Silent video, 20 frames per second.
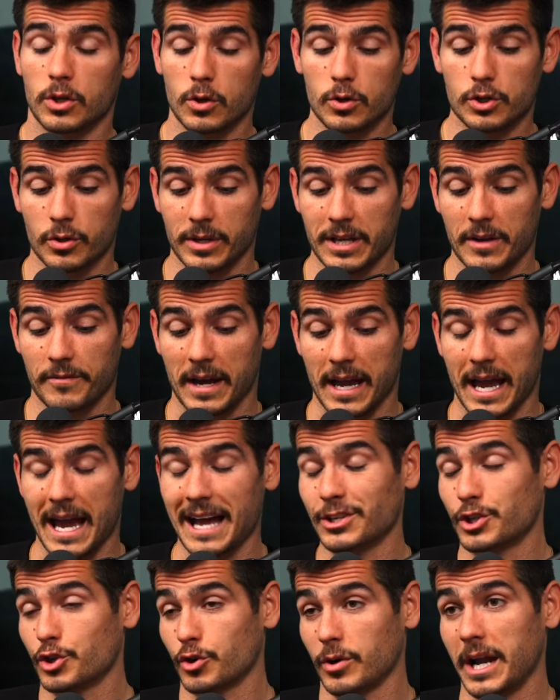Usually, if I
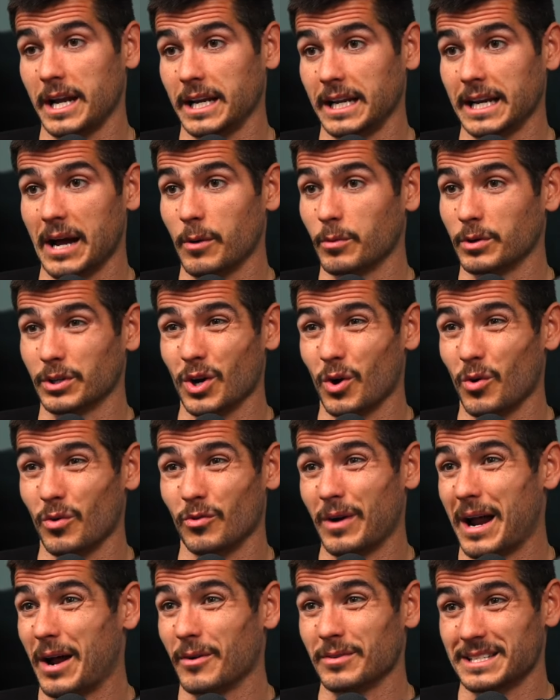had training, I would go
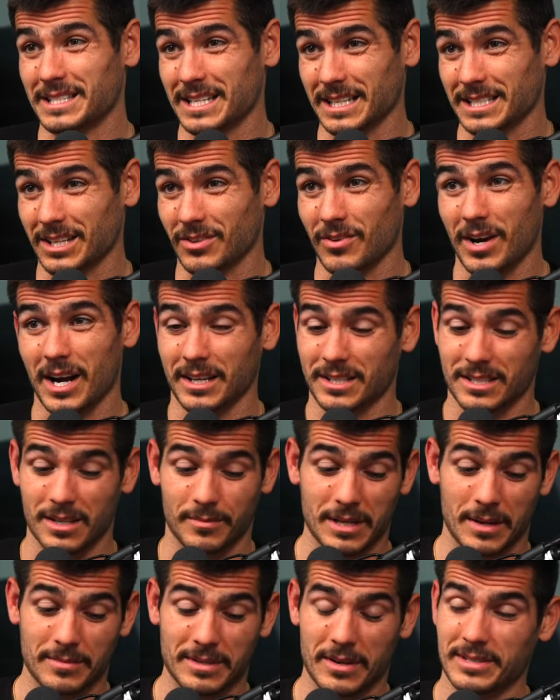around six o'clock.
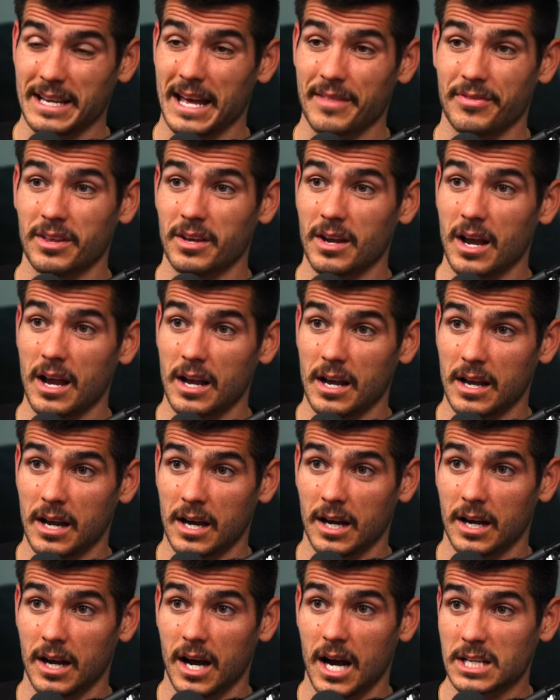Sometimes I was at the
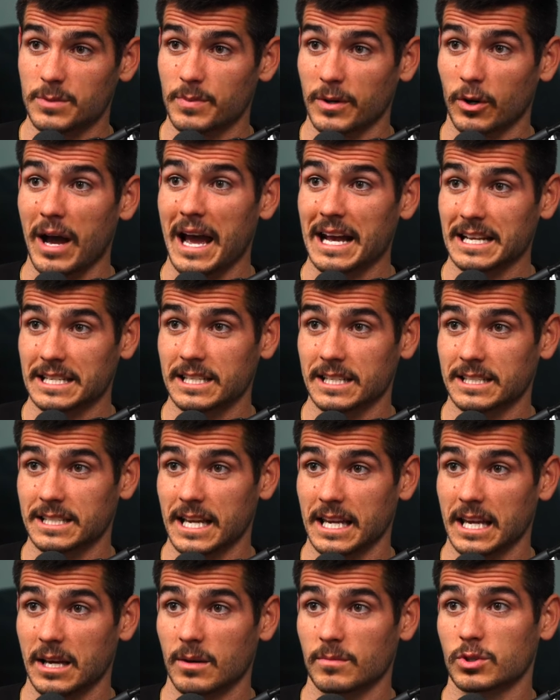uh, hospital at 6
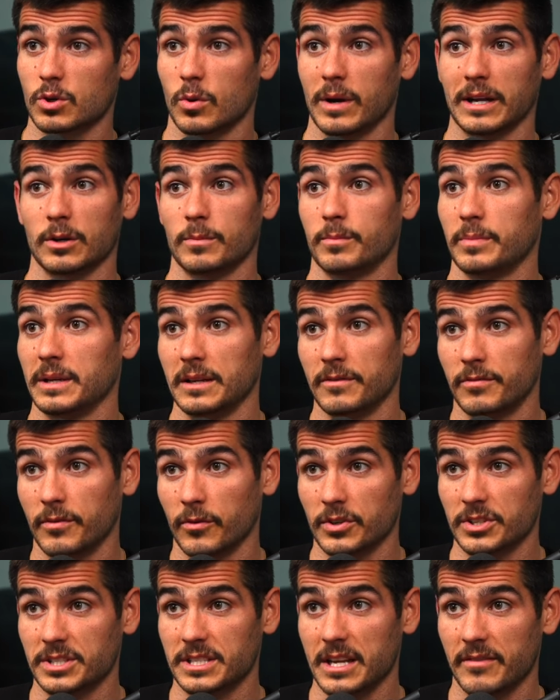a.m. so I could be
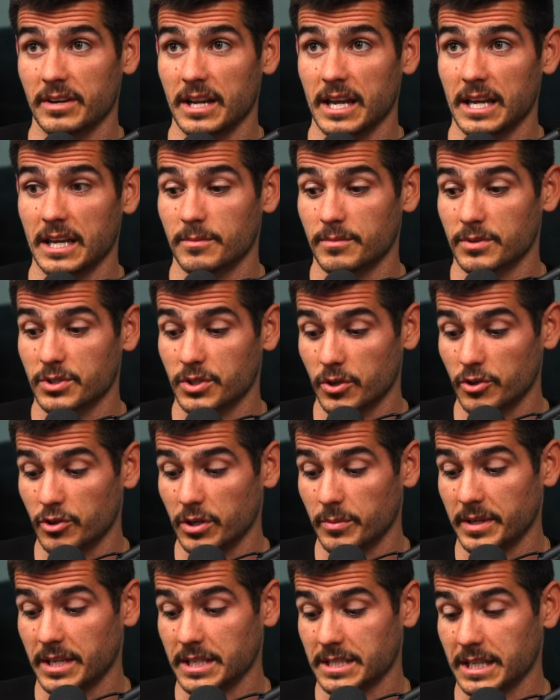for the 7 a.m.
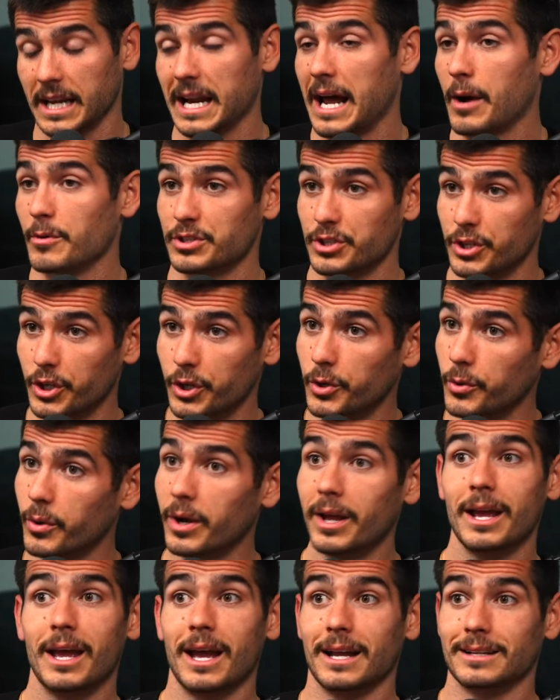surgery because again I was
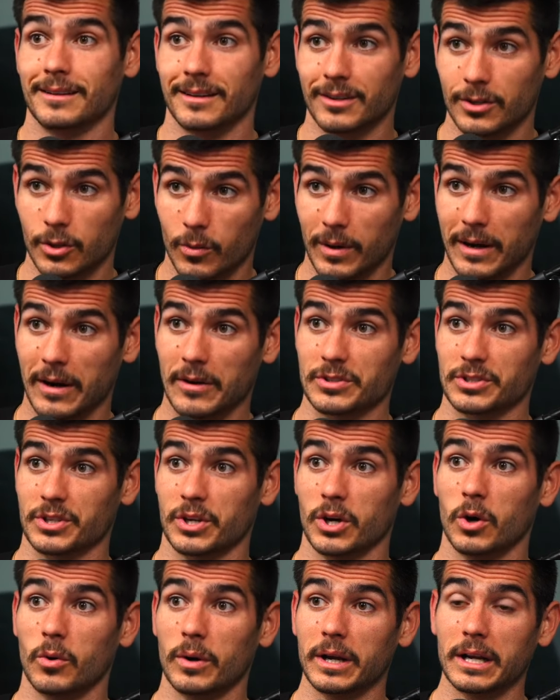new, didn't know where I was
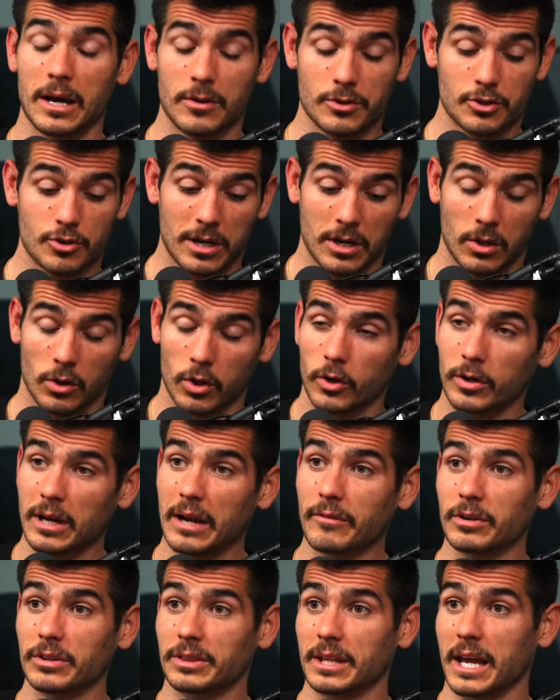going. I was trying to learn
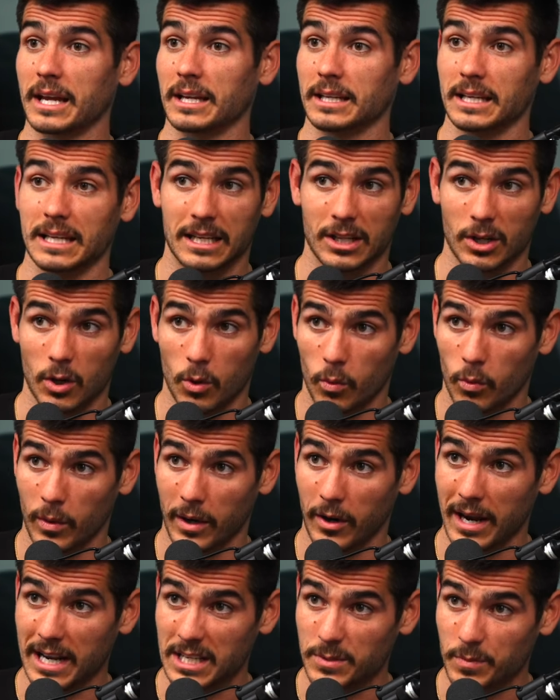everything, needed to go
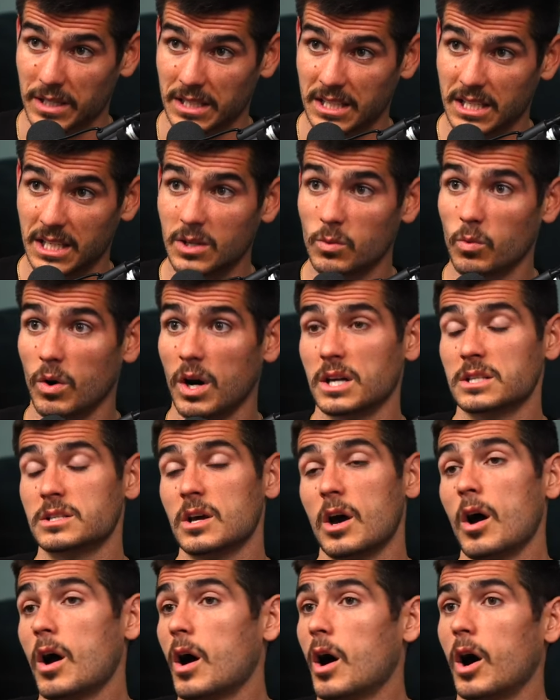where SPD was
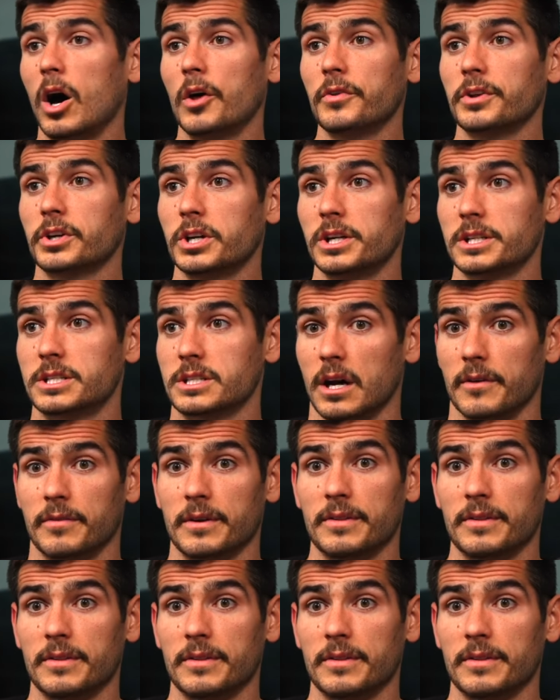all the good stuff.